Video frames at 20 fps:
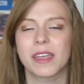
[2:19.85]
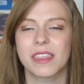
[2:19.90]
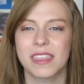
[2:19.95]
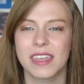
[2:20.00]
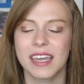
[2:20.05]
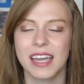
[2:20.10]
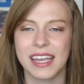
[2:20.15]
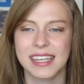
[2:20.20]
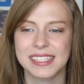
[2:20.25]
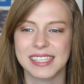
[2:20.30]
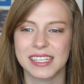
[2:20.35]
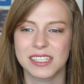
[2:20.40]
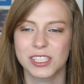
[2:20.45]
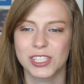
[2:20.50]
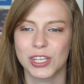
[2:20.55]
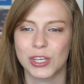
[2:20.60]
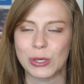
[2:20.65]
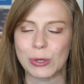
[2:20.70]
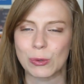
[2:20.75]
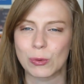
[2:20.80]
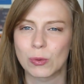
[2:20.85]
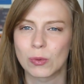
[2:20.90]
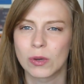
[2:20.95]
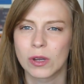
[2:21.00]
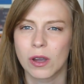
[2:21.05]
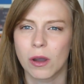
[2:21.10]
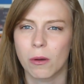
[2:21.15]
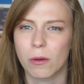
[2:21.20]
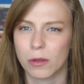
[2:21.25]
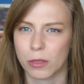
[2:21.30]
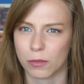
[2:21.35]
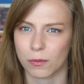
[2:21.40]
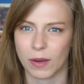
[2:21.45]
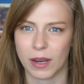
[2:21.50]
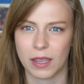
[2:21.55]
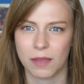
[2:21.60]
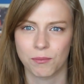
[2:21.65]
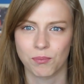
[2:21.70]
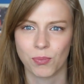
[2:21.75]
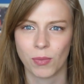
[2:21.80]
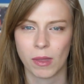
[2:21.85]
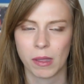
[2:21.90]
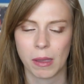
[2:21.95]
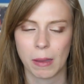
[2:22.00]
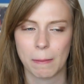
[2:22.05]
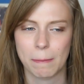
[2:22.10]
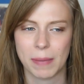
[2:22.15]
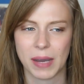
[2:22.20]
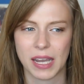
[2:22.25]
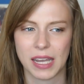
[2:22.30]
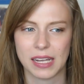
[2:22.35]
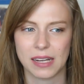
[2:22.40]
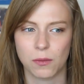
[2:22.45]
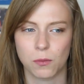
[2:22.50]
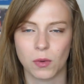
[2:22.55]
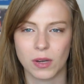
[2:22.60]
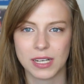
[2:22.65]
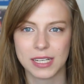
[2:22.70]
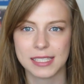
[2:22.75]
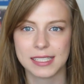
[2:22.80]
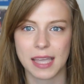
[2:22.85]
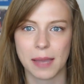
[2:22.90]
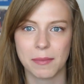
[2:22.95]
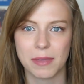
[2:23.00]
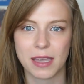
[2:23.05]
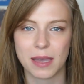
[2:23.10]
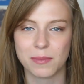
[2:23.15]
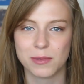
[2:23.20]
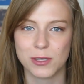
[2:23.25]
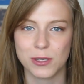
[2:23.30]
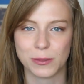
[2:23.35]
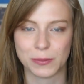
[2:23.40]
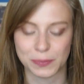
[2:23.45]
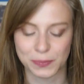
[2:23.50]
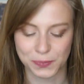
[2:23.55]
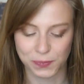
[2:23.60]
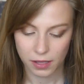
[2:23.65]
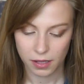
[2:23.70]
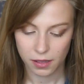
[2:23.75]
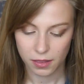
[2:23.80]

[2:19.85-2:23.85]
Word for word: I think I said 2 or 3, but one is coming up soon.